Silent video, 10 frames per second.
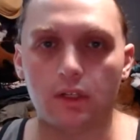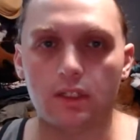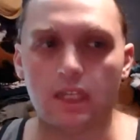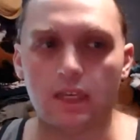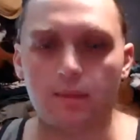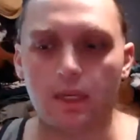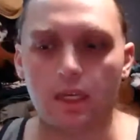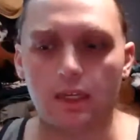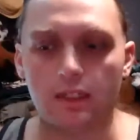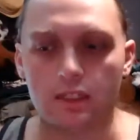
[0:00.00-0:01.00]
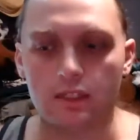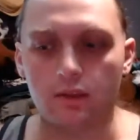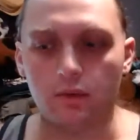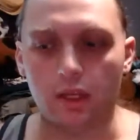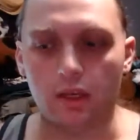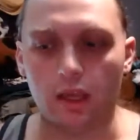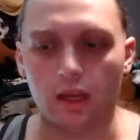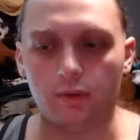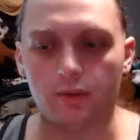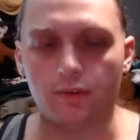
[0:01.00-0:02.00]
taking me in as a student, and
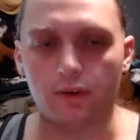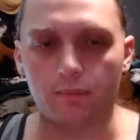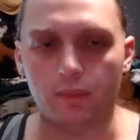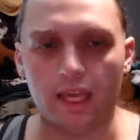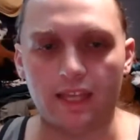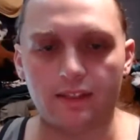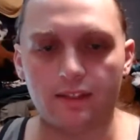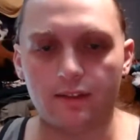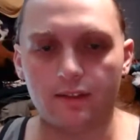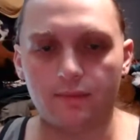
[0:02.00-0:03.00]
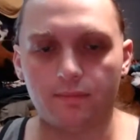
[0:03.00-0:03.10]
I was very blessed.